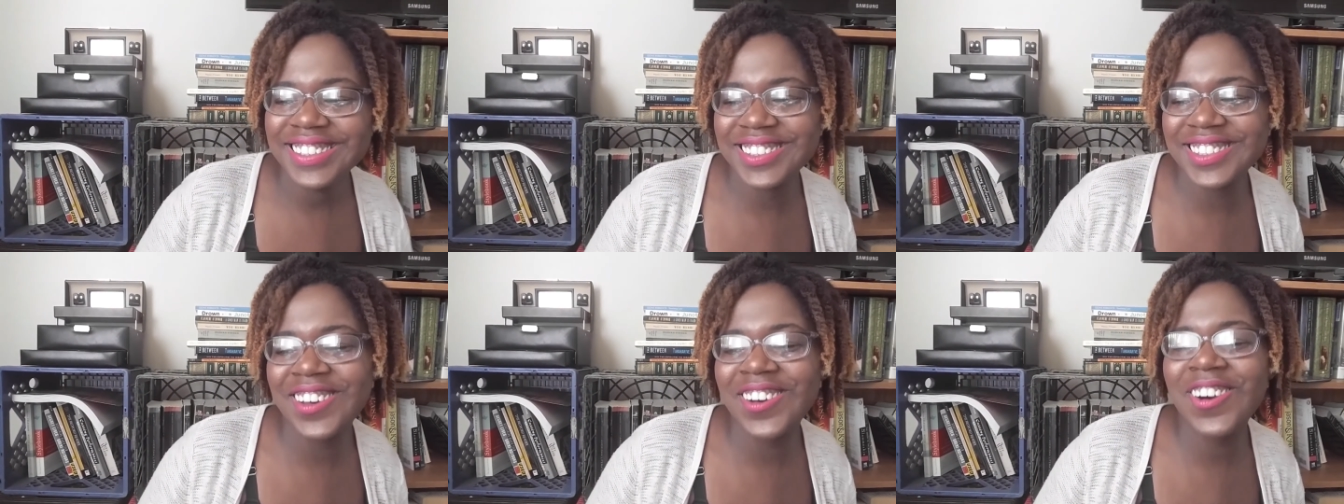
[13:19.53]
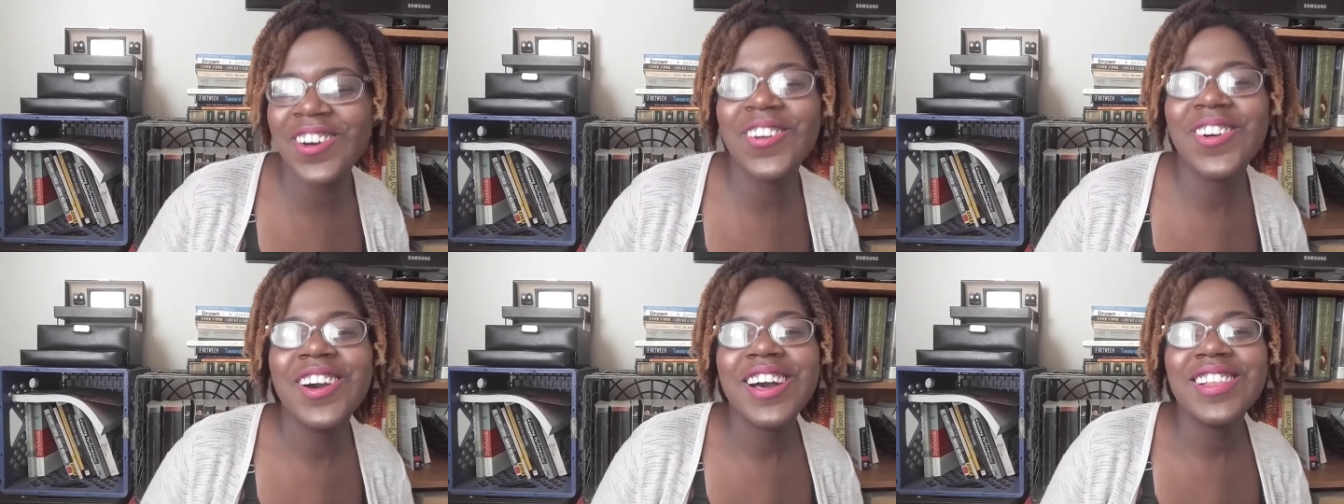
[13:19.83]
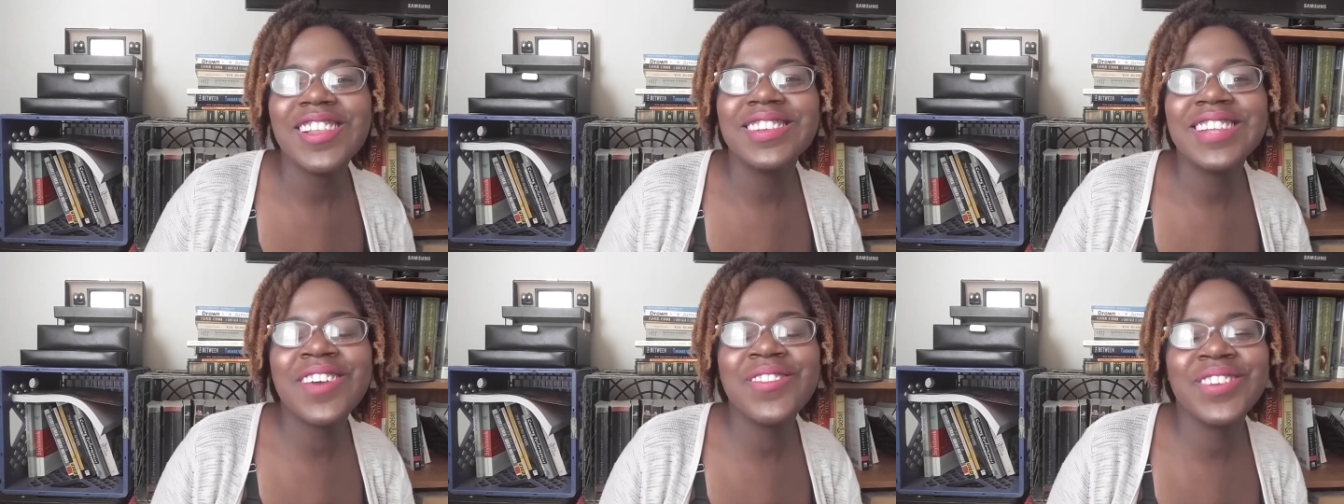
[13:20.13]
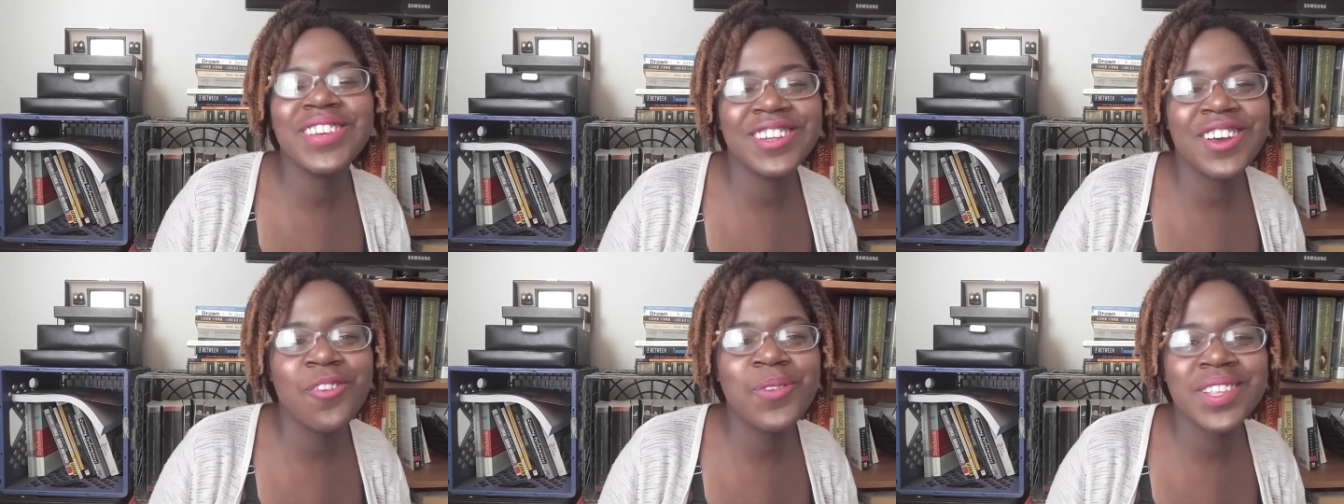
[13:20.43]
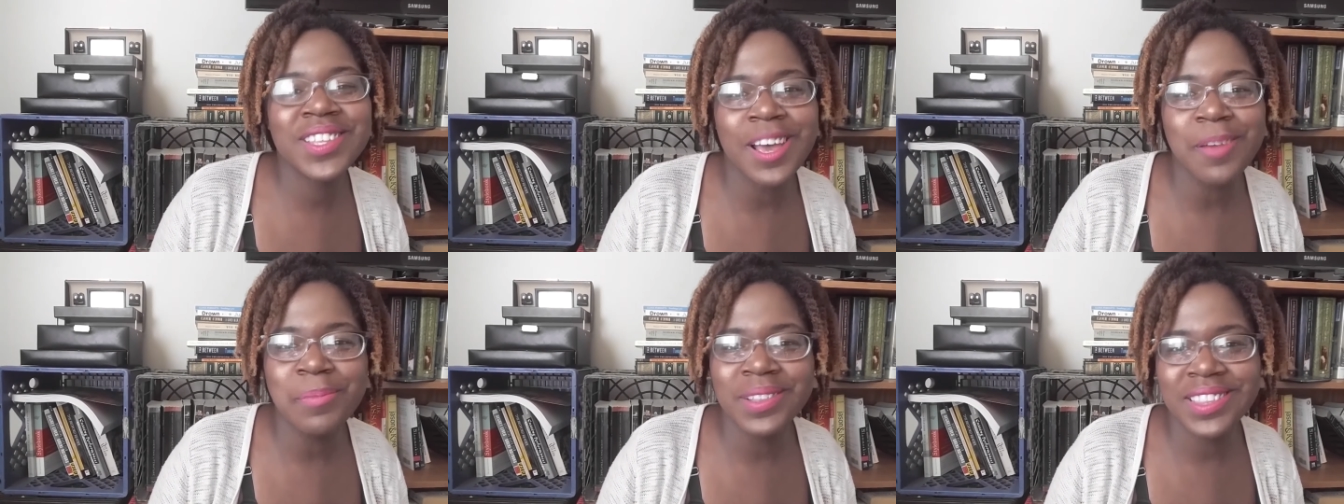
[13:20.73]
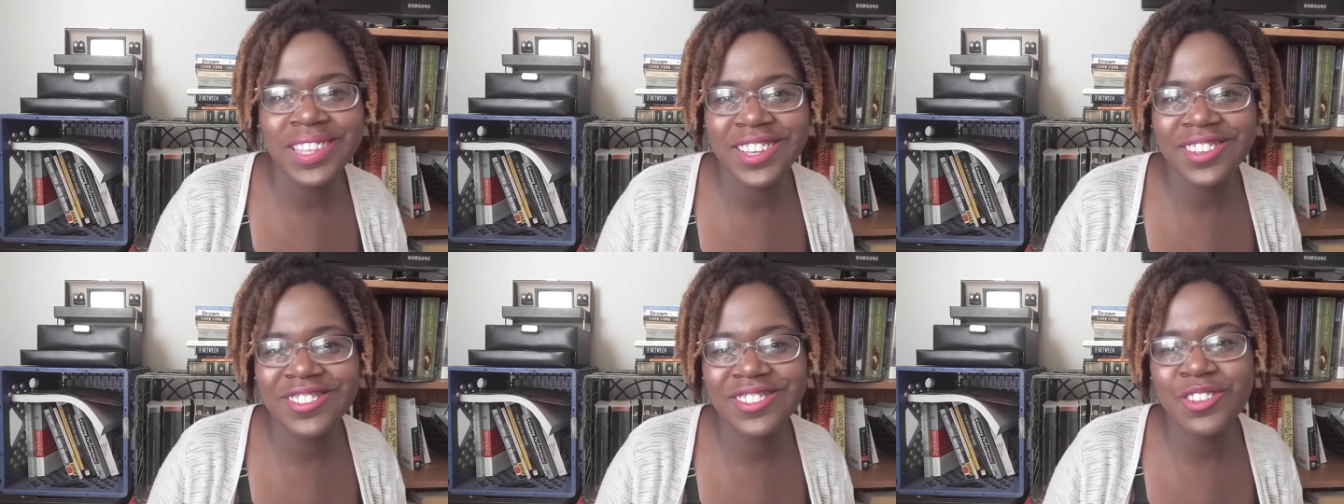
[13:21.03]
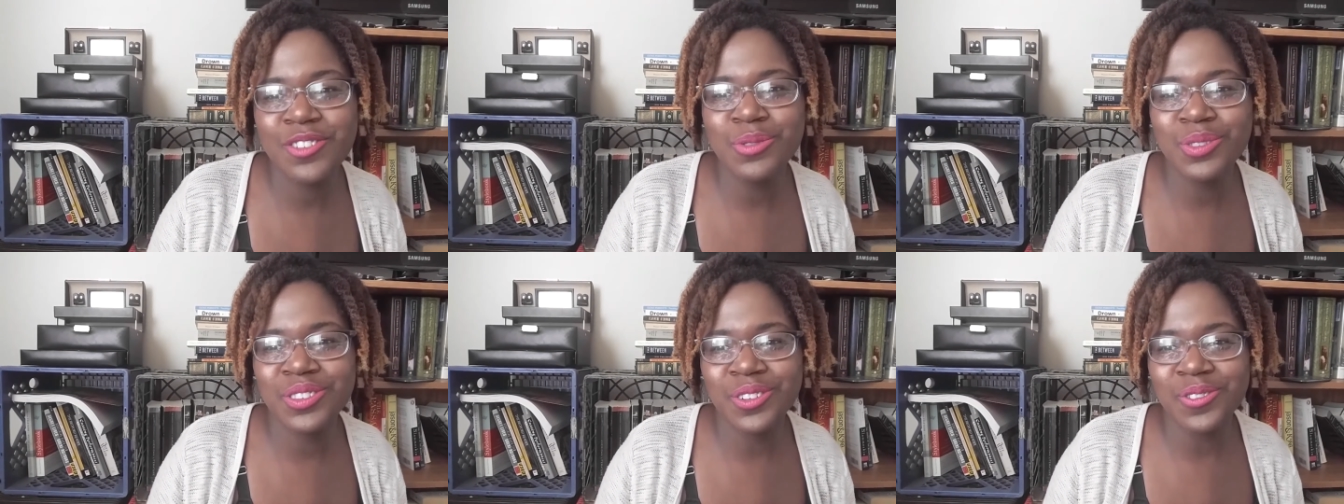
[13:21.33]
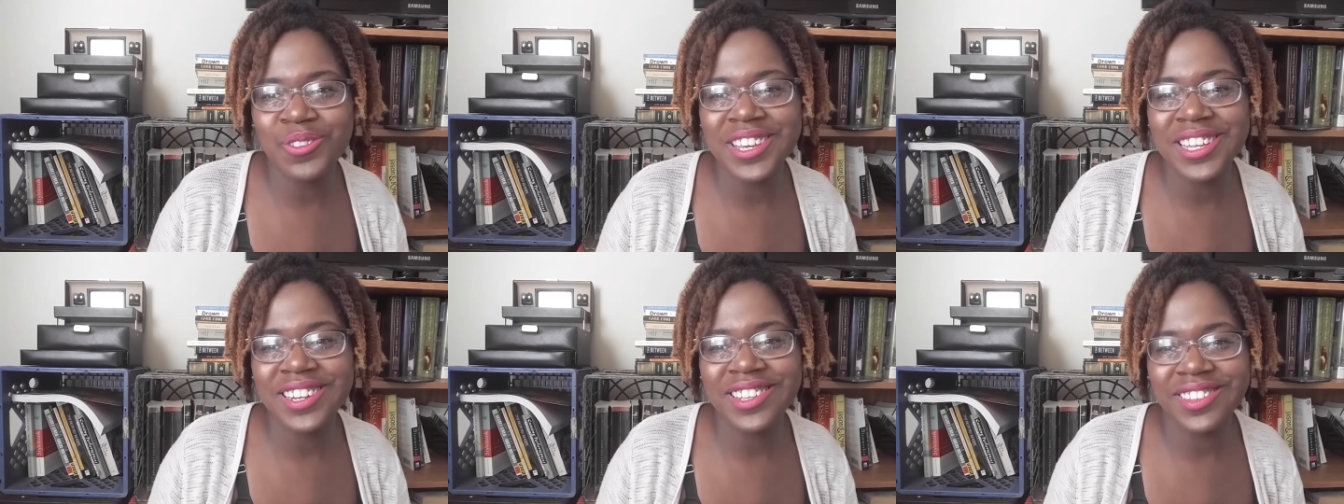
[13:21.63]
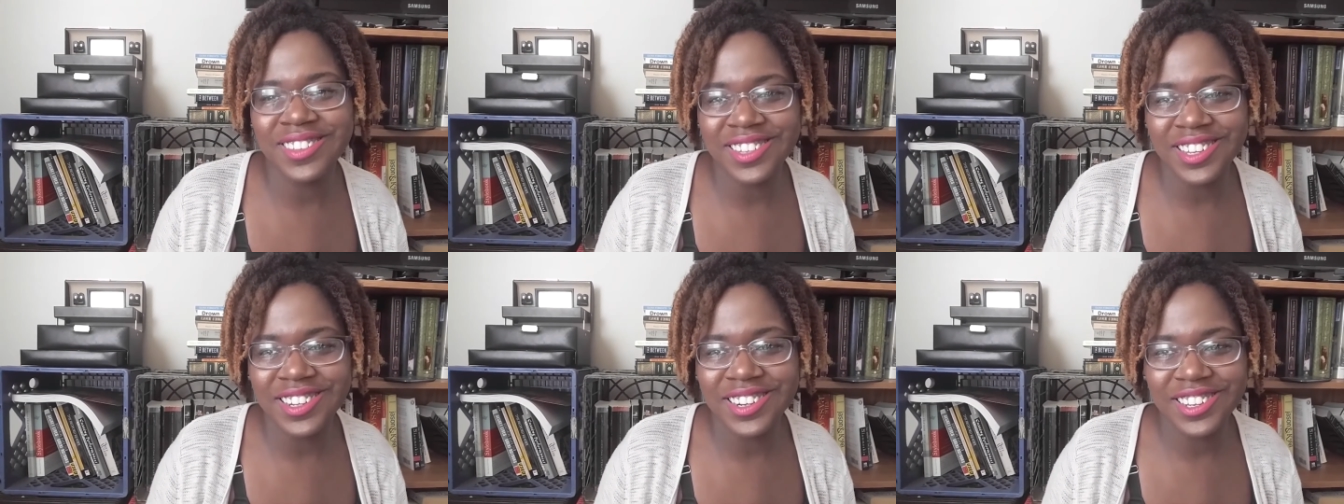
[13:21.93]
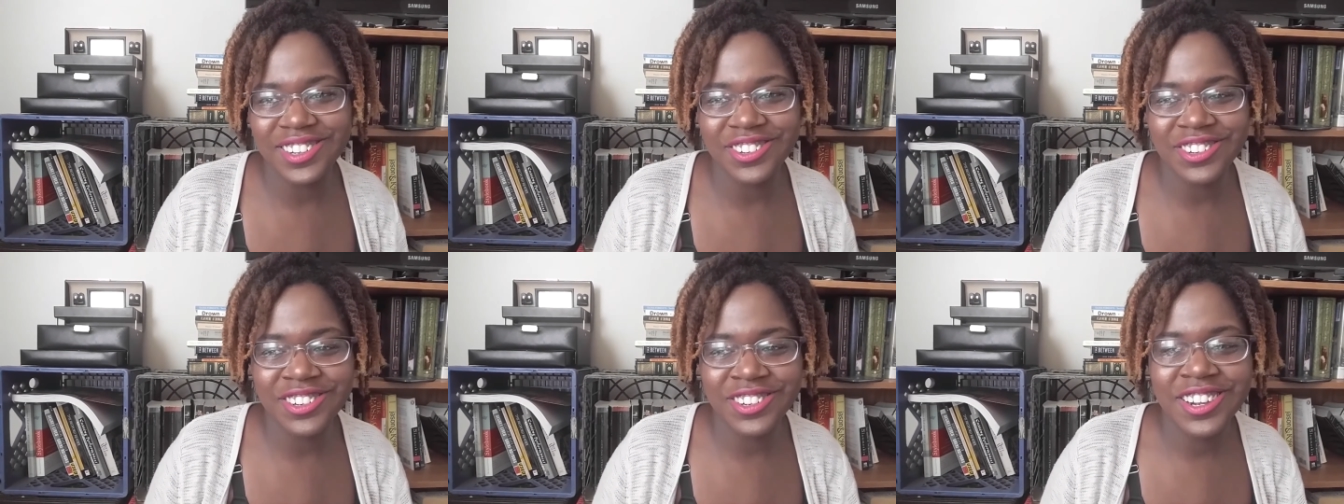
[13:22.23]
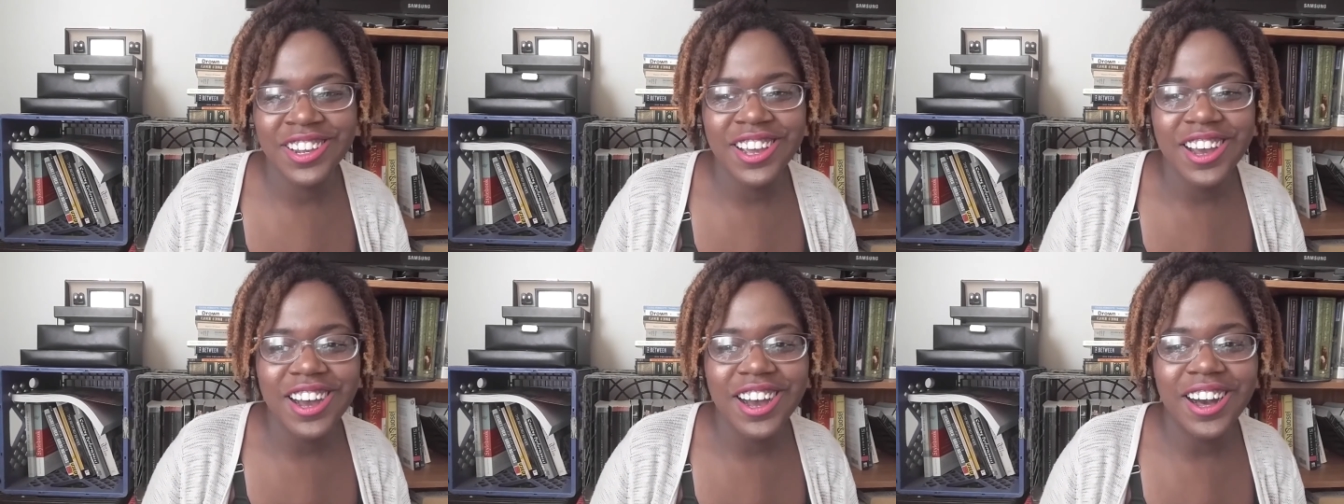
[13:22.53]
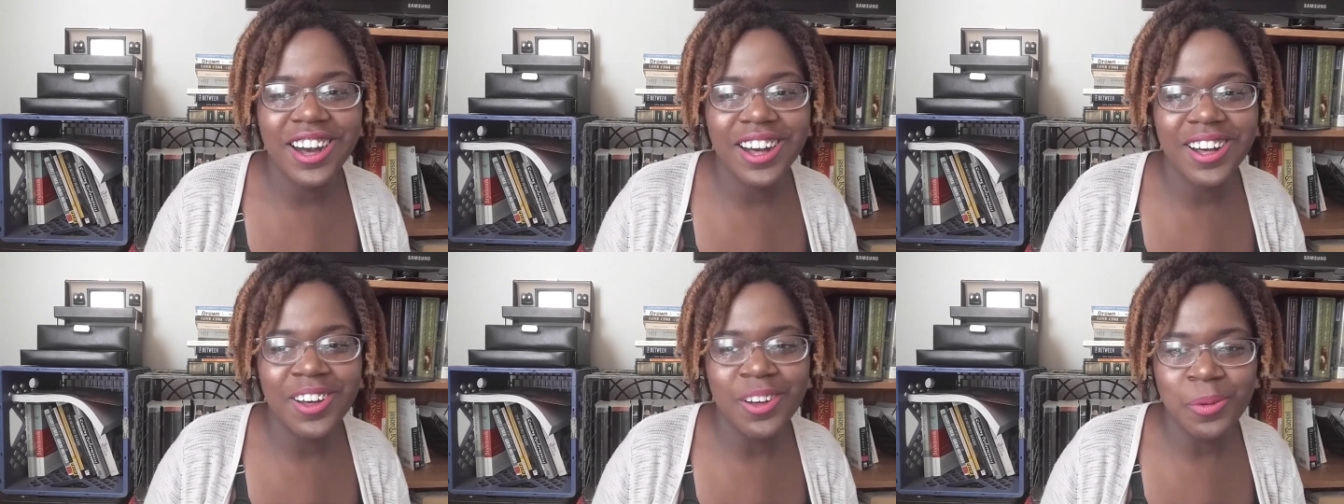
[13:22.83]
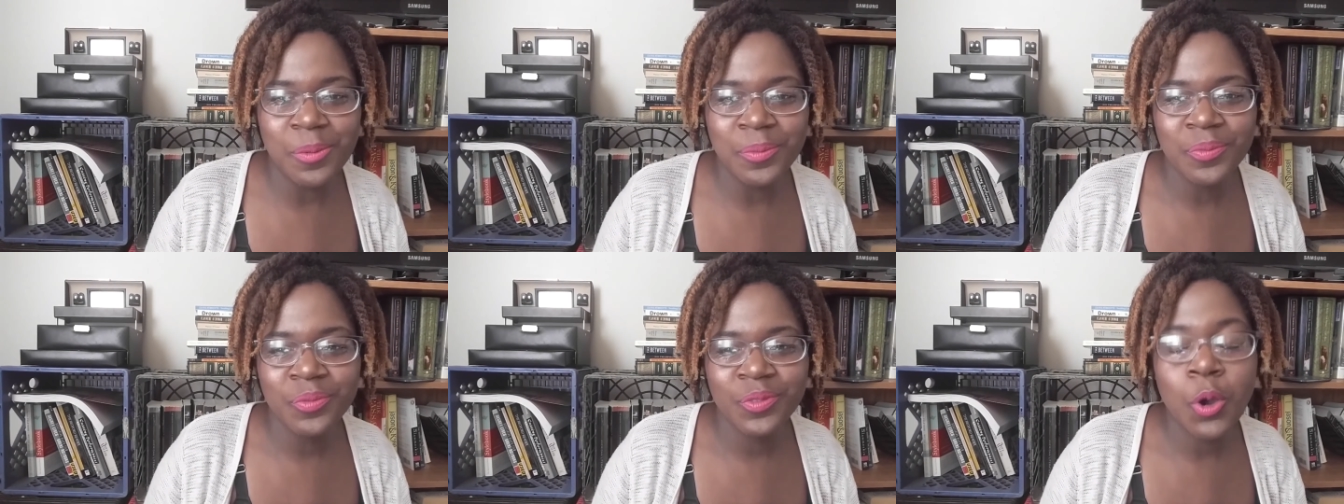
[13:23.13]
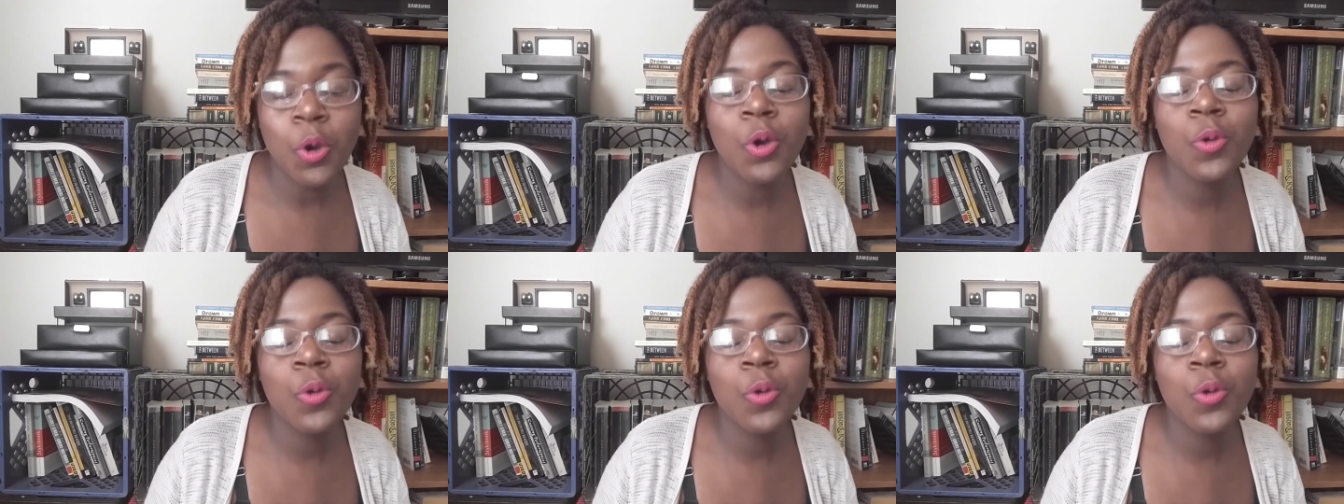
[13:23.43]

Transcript: so let me know what type of things you used to read as a teenager um,